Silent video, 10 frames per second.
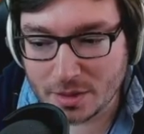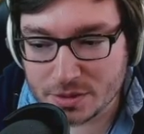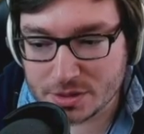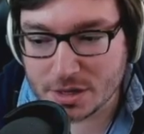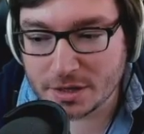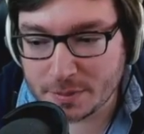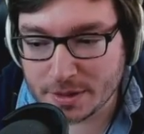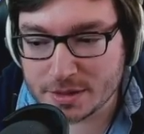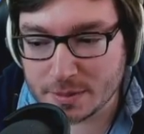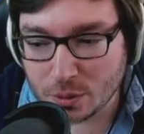I'm just starting to
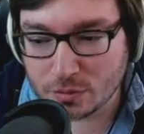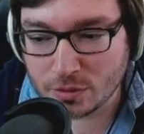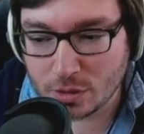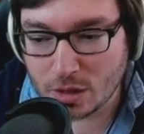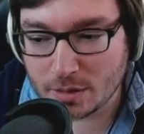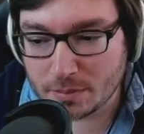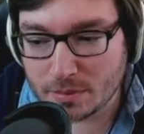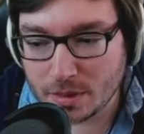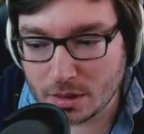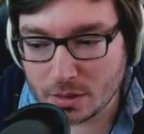play support role.
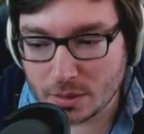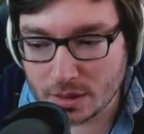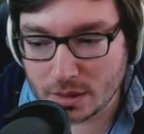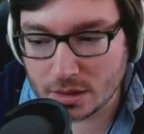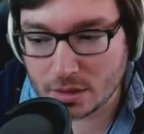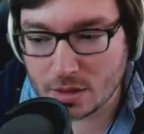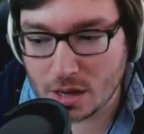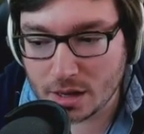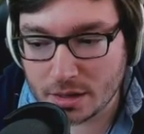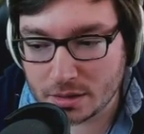I'm low ELO
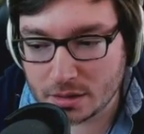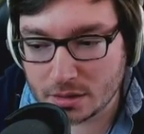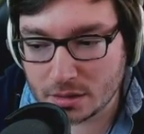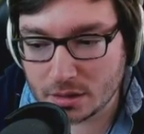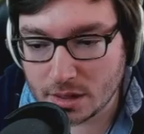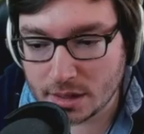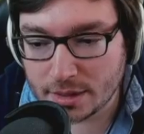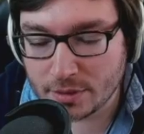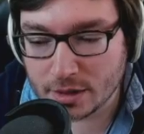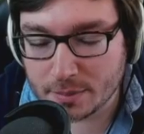iron.
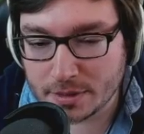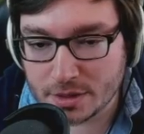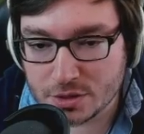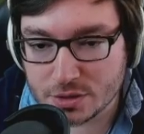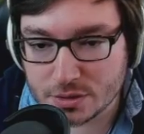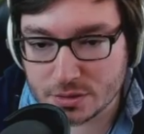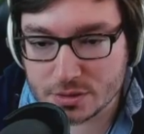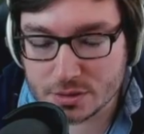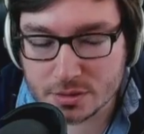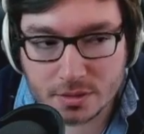Any
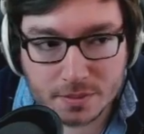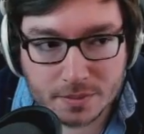recommendations?